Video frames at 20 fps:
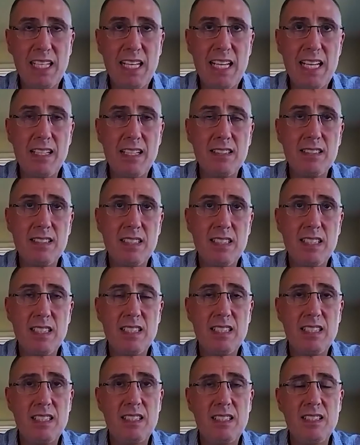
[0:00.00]
And
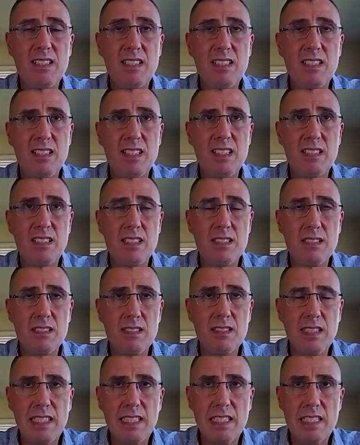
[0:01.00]
another
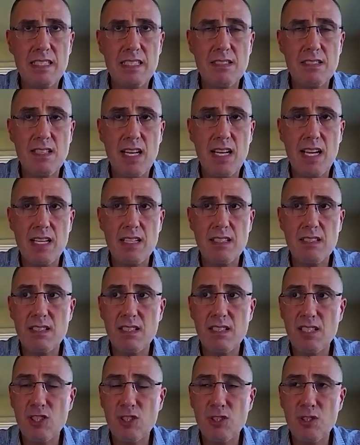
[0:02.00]
thing is that,
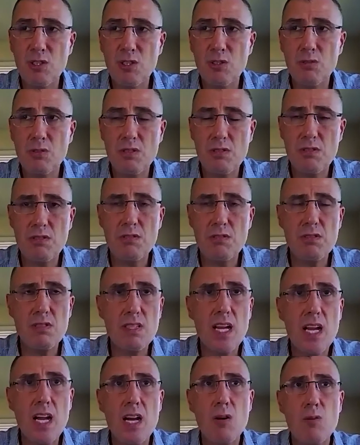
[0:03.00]
this is
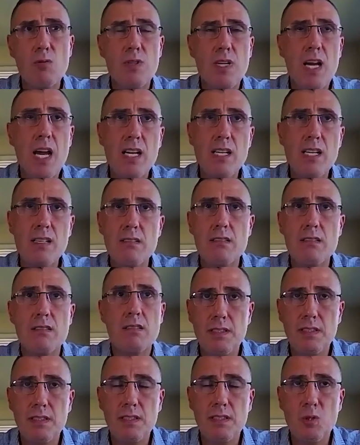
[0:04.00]
now not,
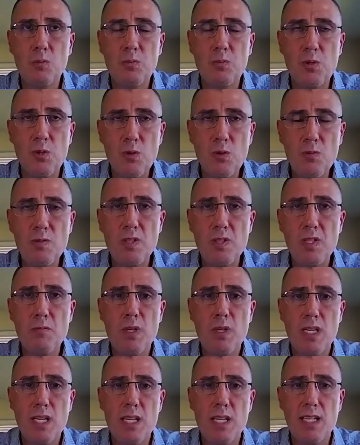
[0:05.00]
proven
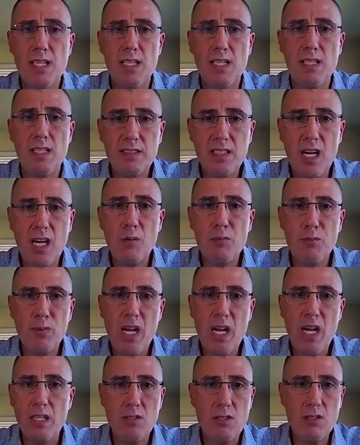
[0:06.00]
by
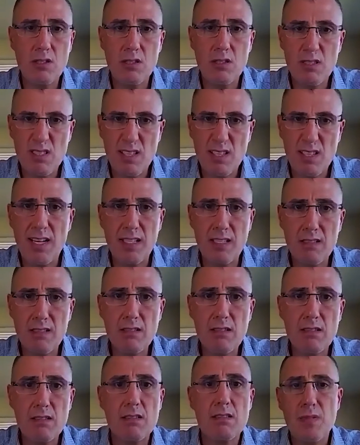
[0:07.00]
top-notch
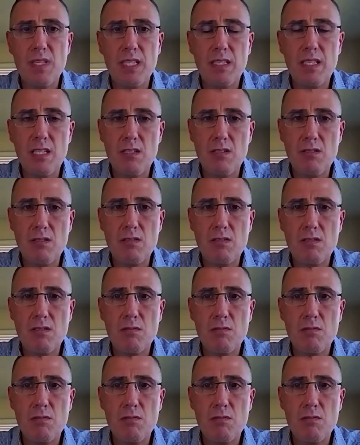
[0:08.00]
science. There's